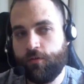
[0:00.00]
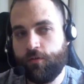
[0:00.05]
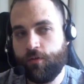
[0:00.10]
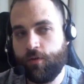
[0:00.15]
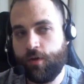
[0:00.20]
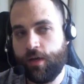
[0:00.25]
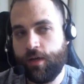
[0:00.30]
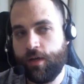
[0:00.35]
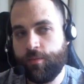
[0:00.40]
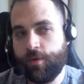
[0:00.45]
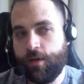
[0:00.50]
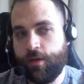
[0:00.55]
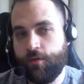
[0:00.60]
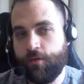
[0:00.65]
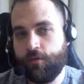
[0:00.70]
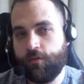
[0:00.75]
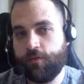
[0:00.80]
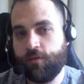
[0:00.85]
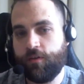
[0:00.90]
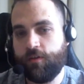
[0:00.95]
So anybody
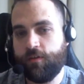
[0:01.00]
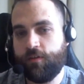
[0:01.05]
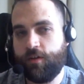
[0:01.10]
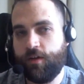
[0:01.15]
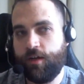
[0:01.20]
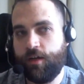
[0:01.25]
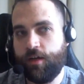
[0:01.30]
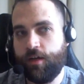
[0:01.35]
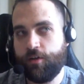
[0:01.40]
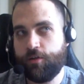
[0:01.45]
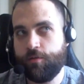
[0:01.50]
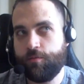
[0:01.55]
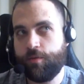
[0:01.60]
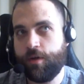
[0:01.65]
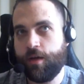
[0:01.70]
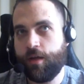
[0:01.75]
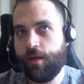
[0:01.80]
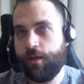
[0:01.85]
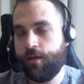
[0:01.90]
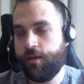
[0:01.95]
who's listening should
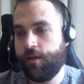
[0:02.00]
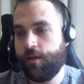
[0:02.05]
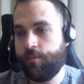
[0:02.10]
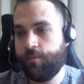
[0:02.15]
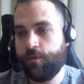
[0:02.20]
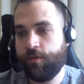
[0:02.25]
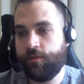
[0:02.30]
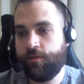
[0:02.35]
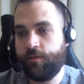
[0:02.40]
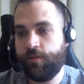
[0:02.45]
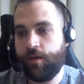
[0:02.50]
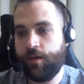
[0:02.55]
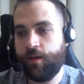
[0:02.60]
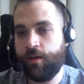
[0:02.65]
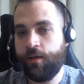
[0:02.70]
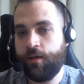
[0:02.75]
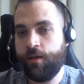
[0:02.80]
probably keep listening.